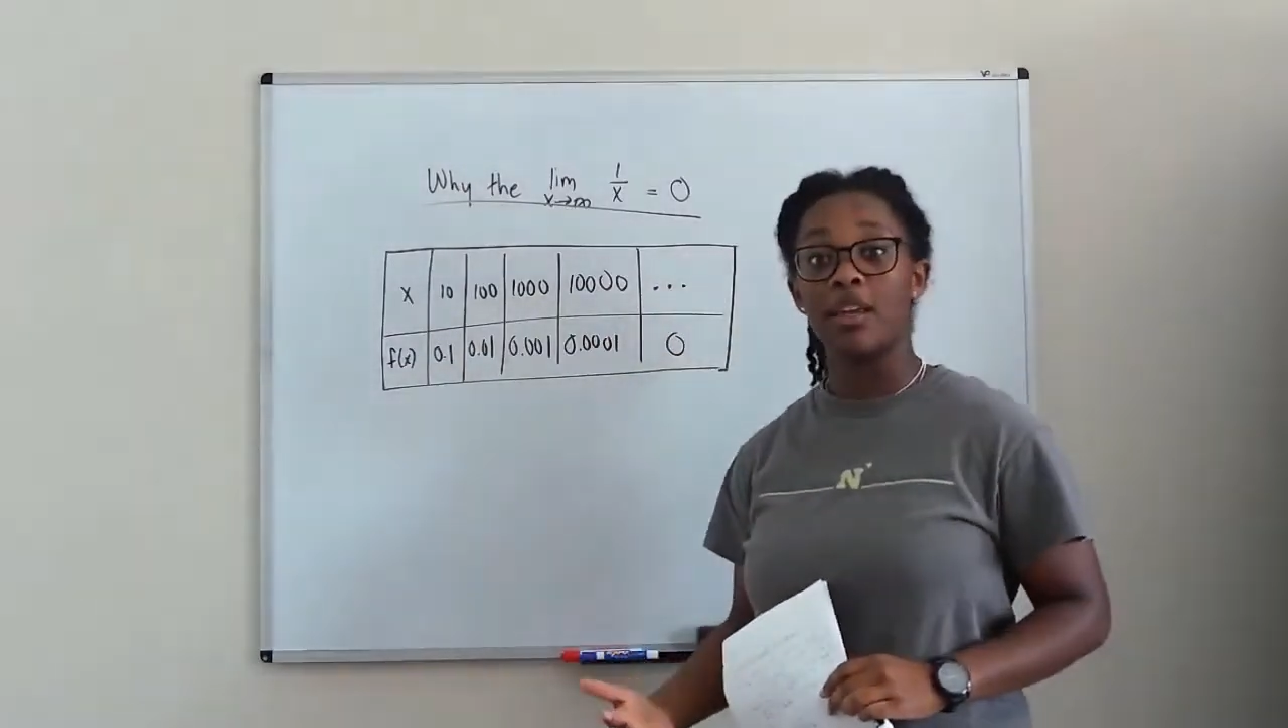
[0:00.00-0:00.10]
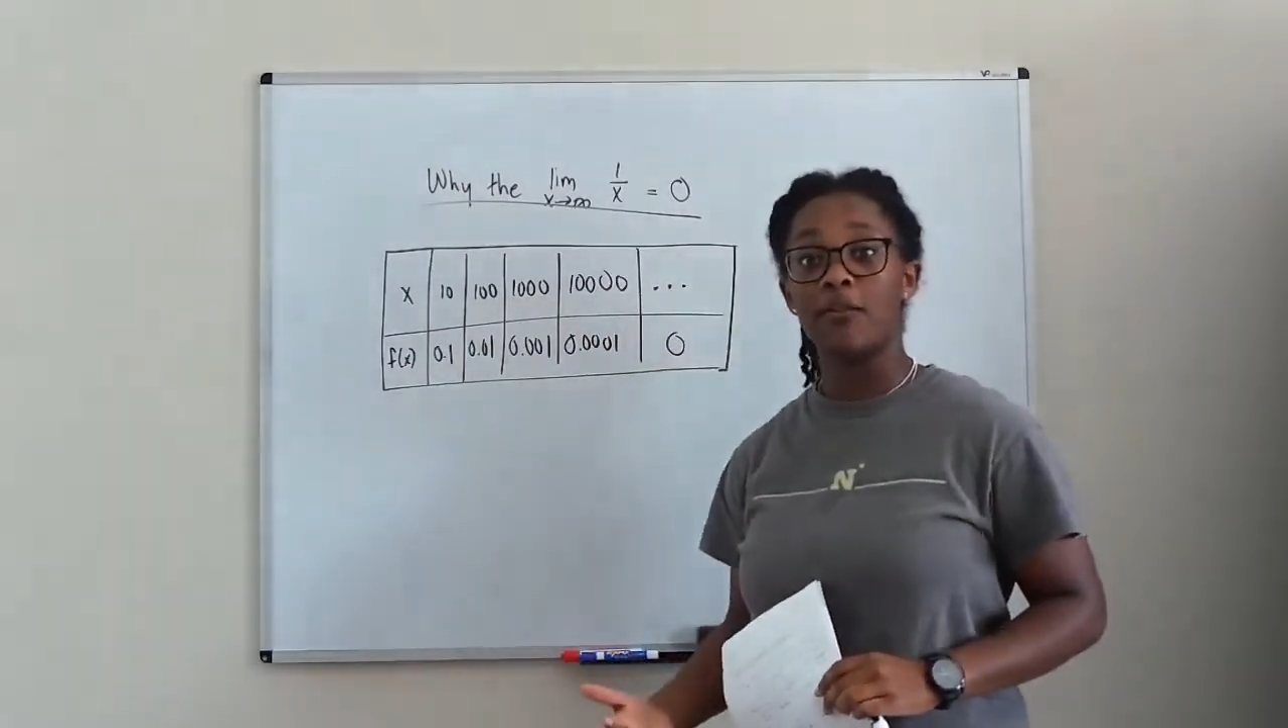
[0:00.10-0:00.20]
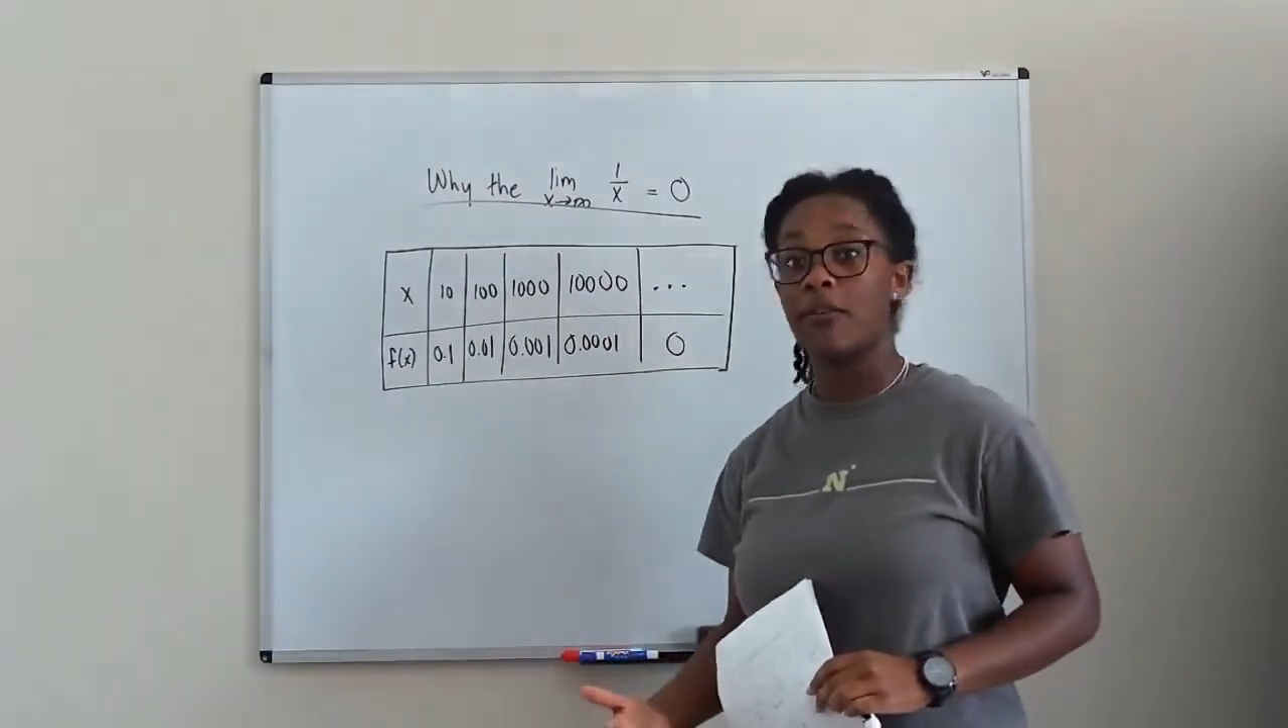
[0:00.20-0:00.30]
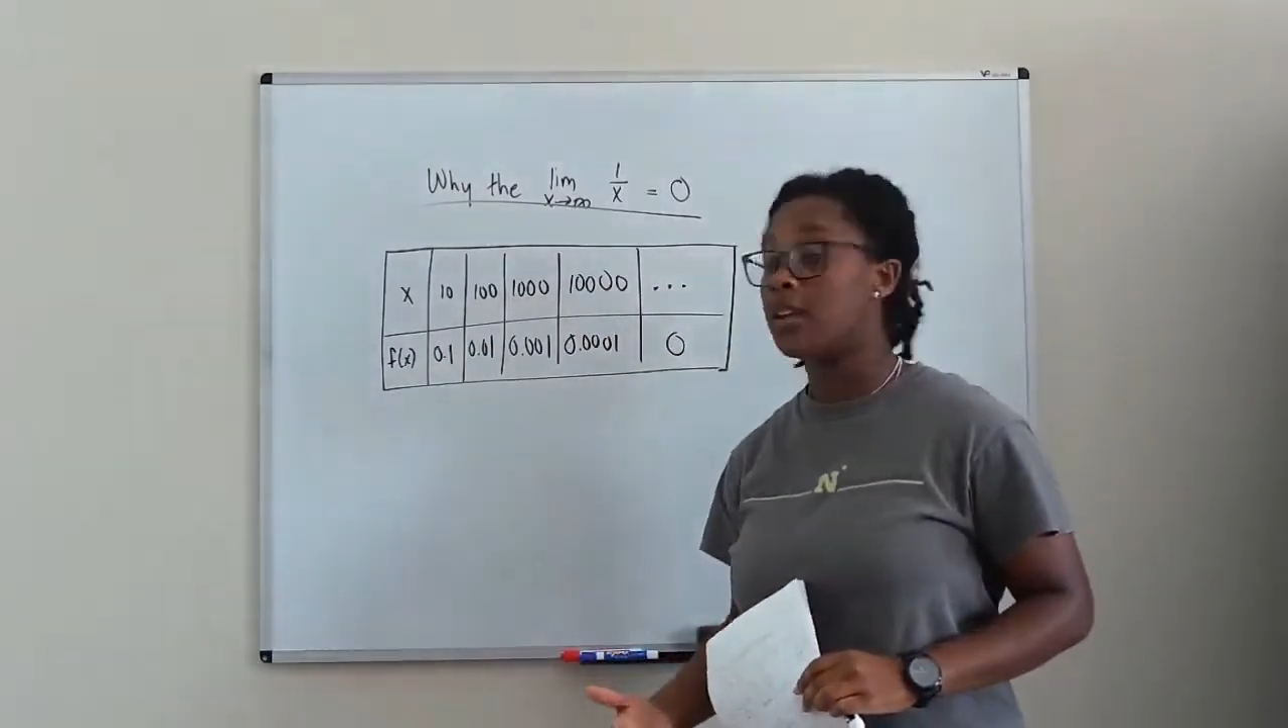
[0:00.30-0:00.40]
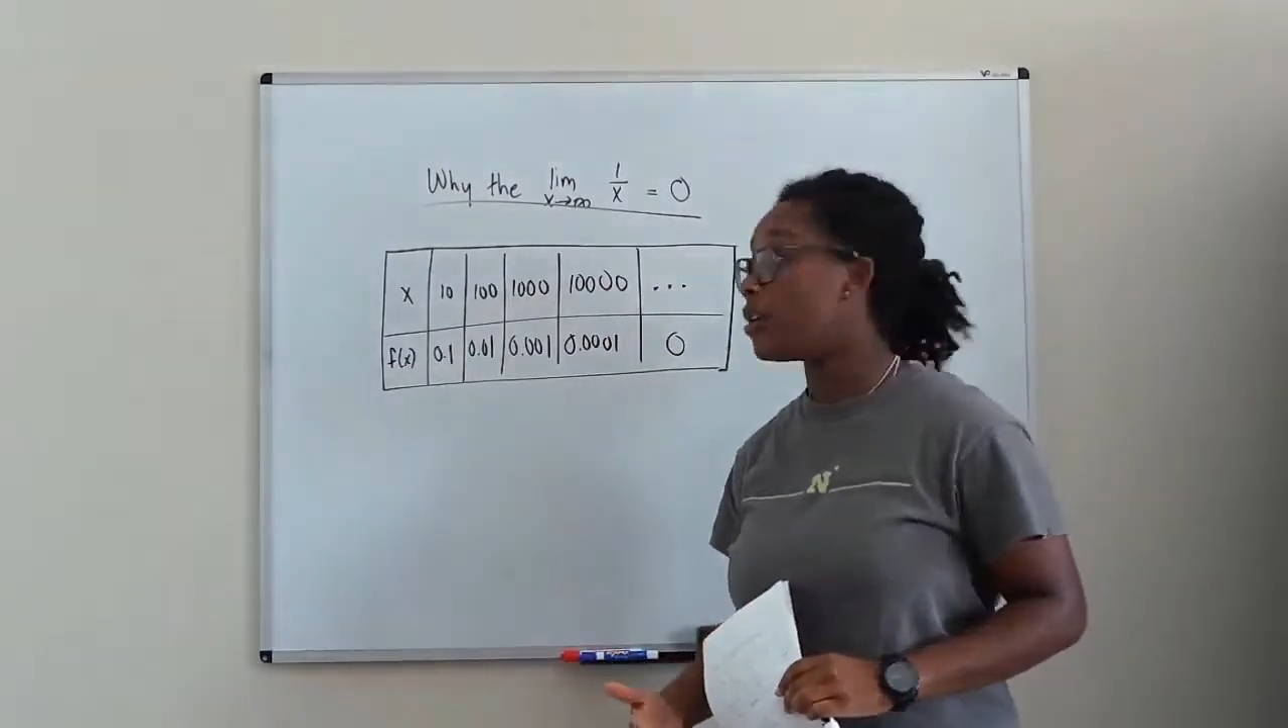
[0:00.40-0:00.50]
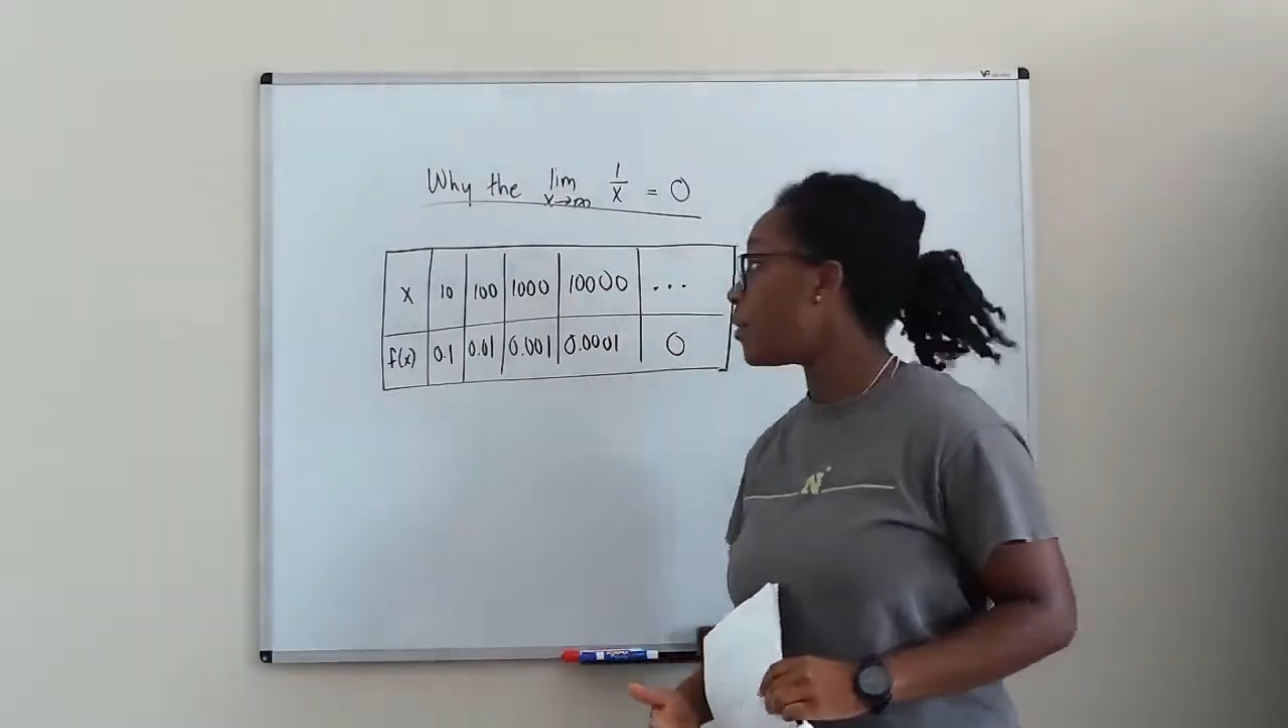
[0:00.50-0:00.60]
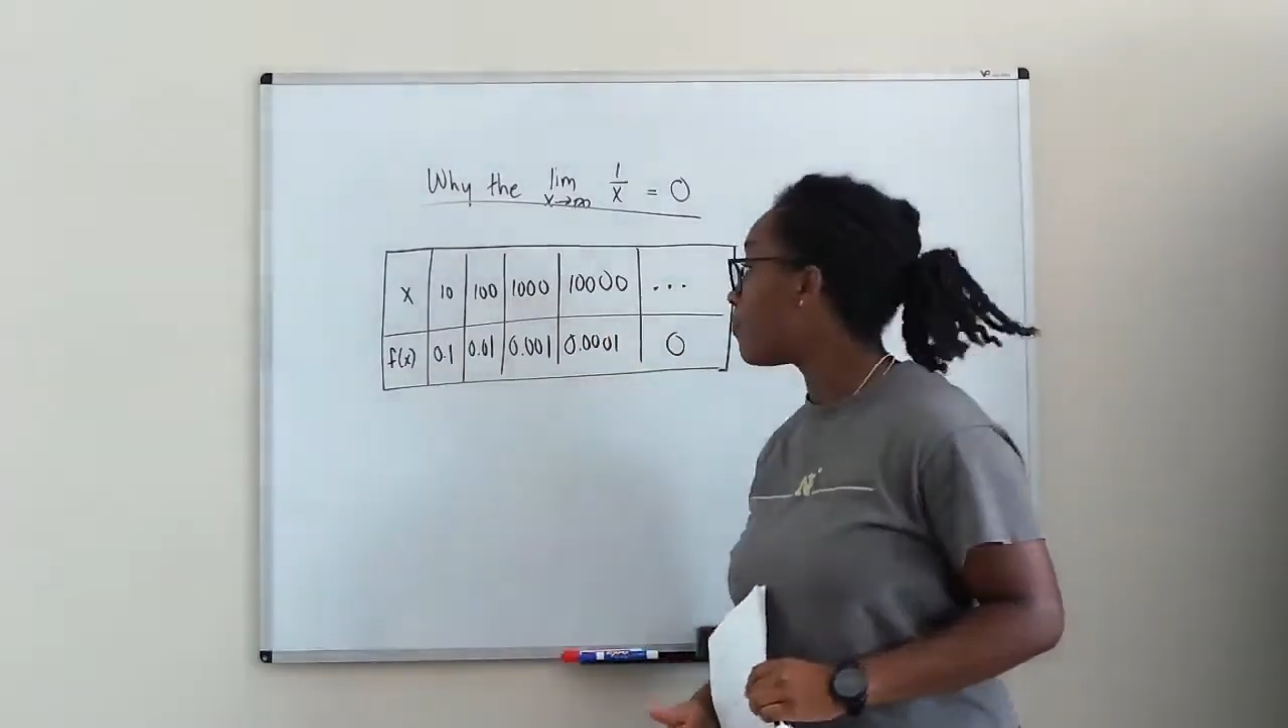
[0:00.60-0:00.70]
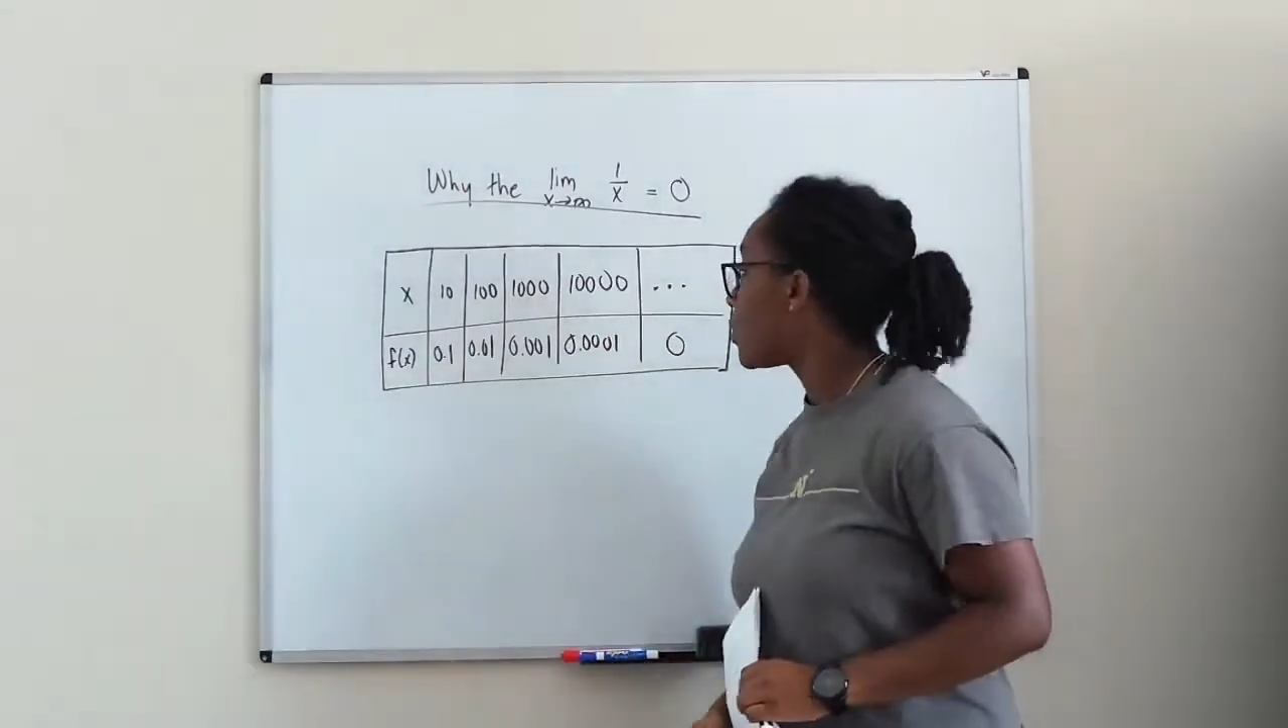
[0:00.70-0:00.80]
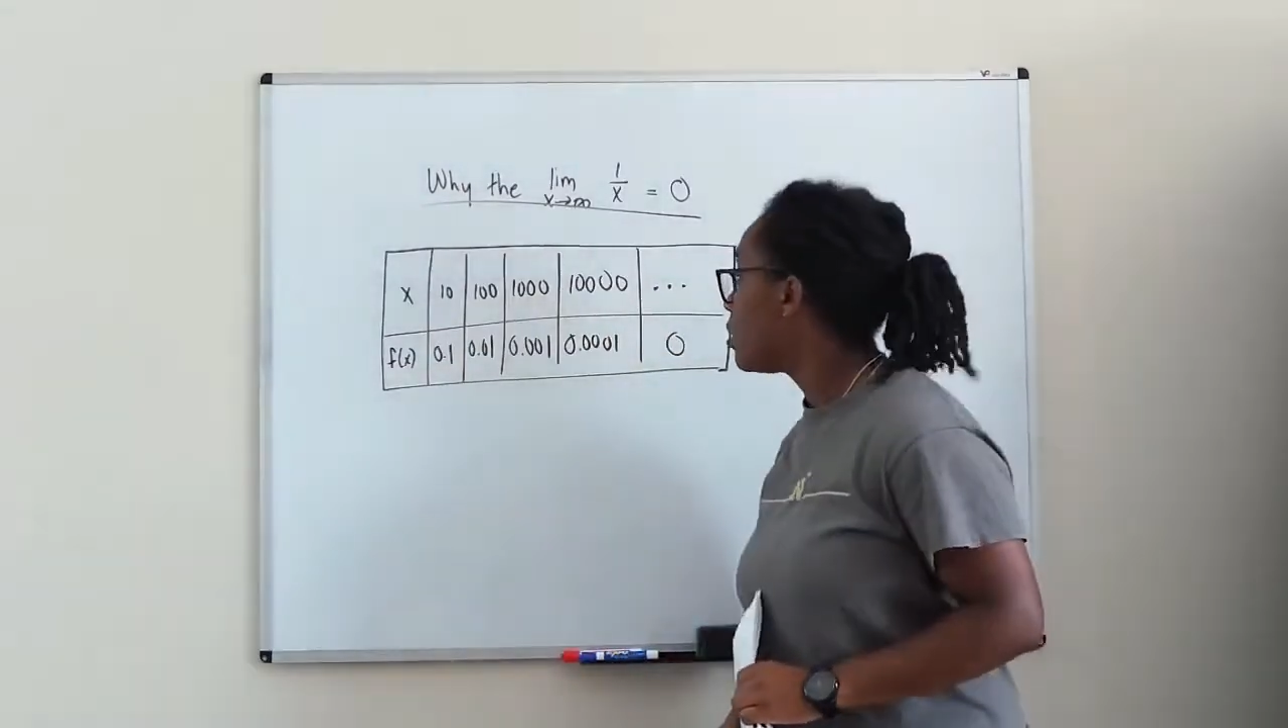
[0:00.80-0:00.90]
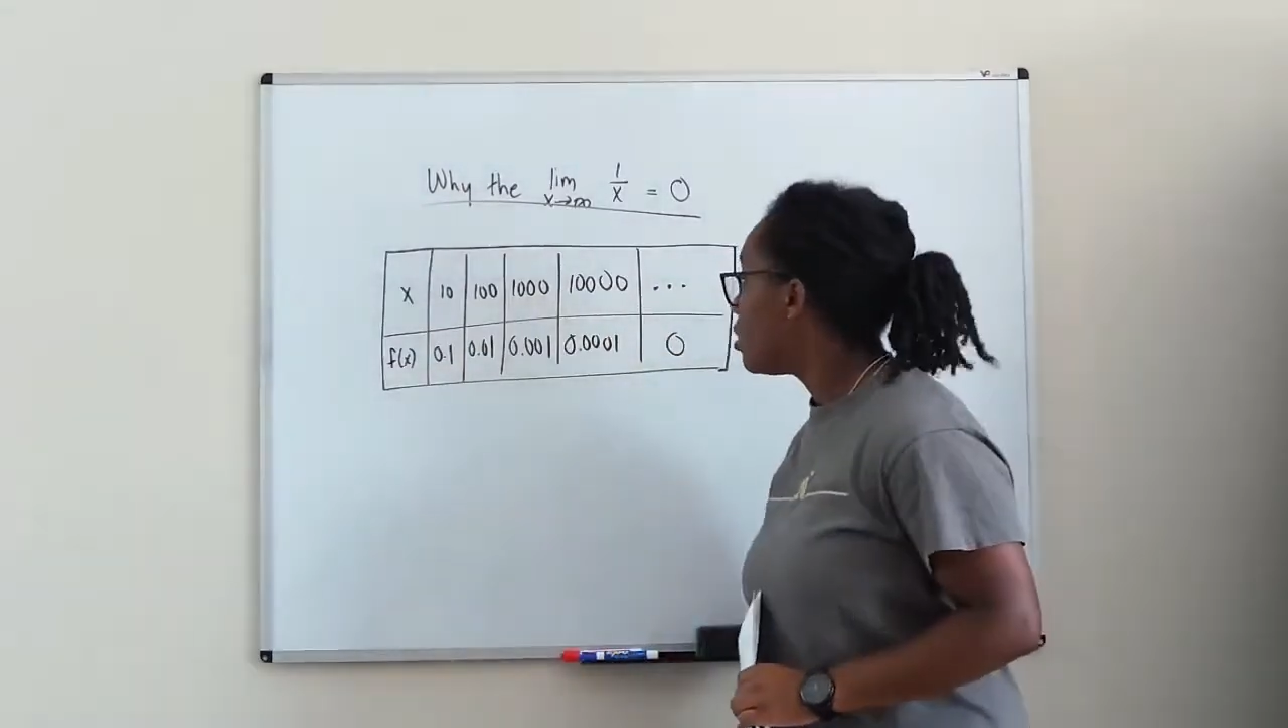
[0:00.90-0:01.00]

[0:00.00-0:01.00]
in infinity.